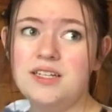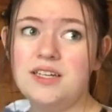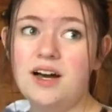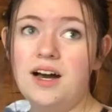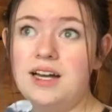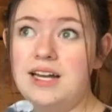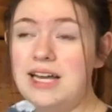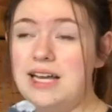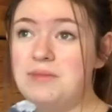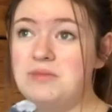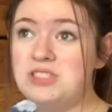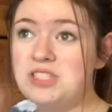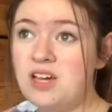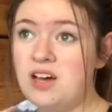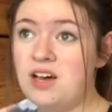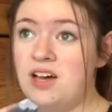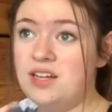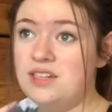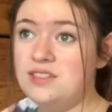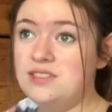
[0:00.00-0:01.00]
on
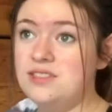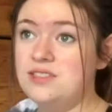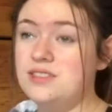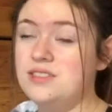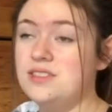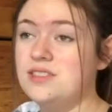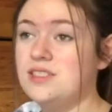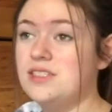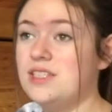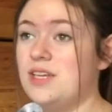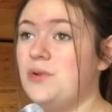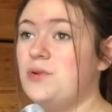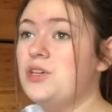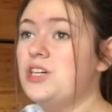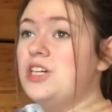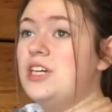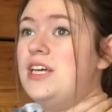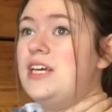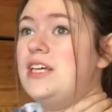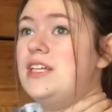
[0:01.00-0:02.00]
Amazon, because I
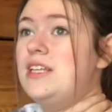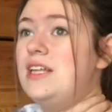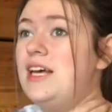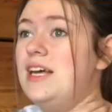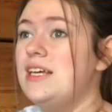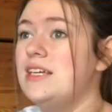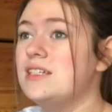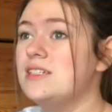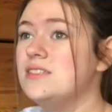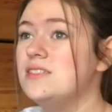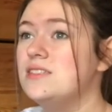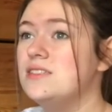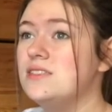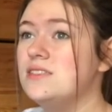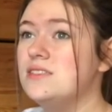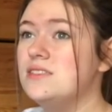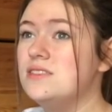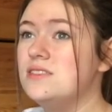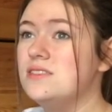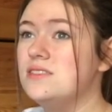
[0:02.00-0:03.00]
ordered it like
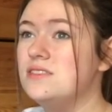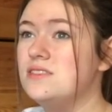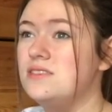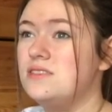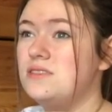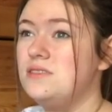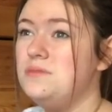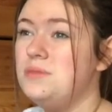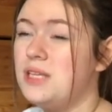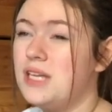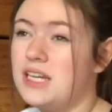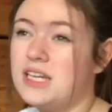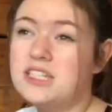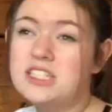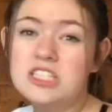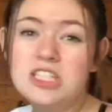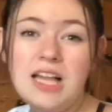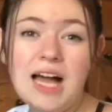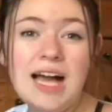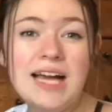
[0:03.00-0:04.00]
the beginning of
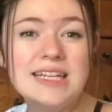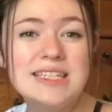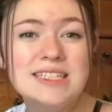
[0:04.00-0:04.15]
July.